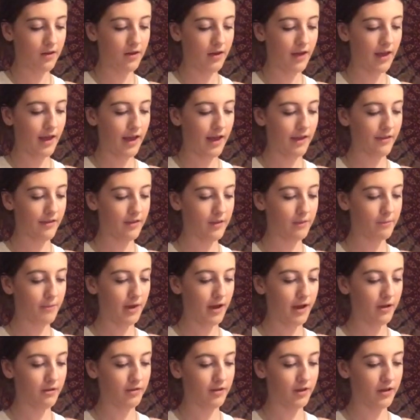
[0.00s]
And this
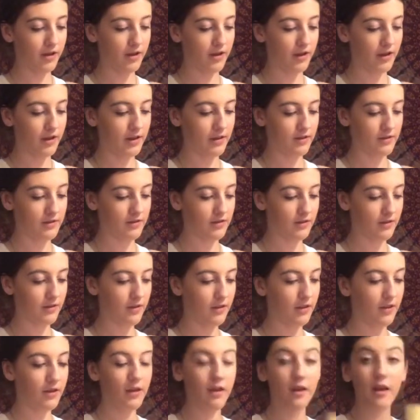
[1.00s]
powder is
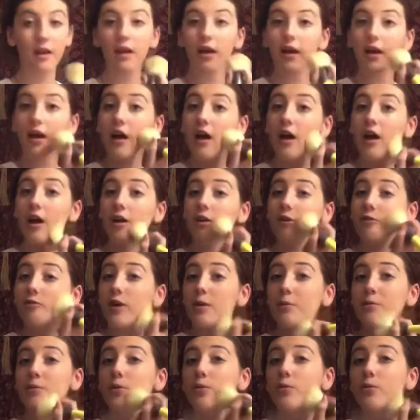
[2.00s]
a
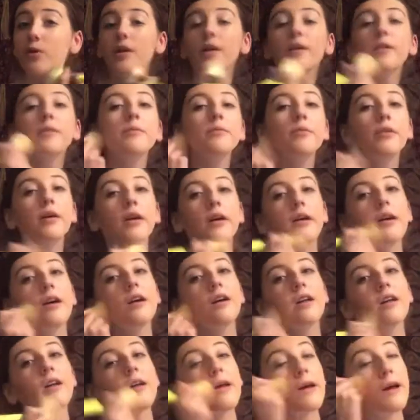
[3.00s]
Rimmel one, but
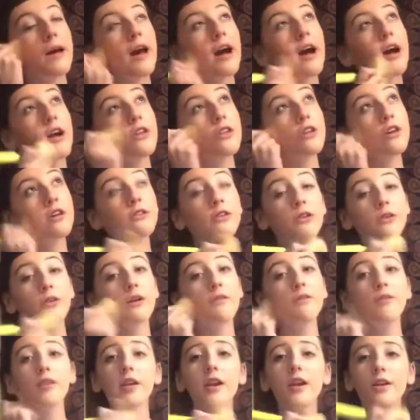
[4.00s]
I actually don't
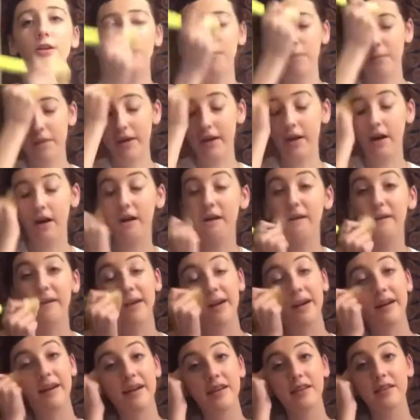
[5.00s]
have the lid on me
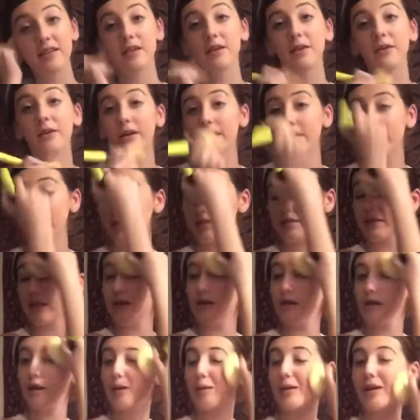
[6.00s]
currently, so I can't tell
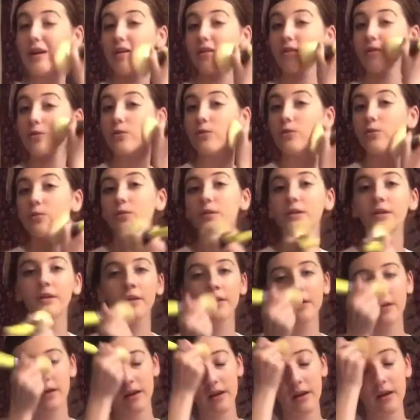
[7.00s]
you what it's called.
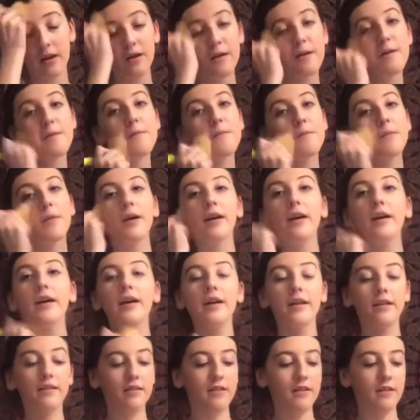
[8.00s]
But
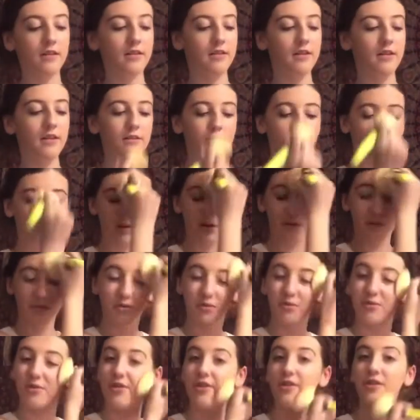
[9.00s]
it's just this
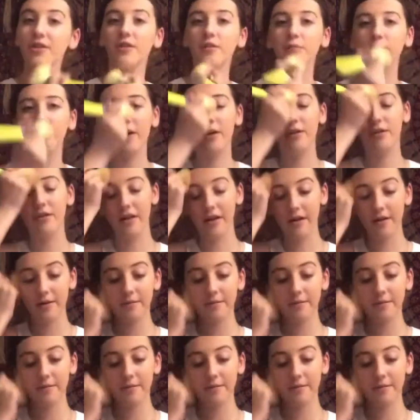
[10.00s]
Rimmel loose powder.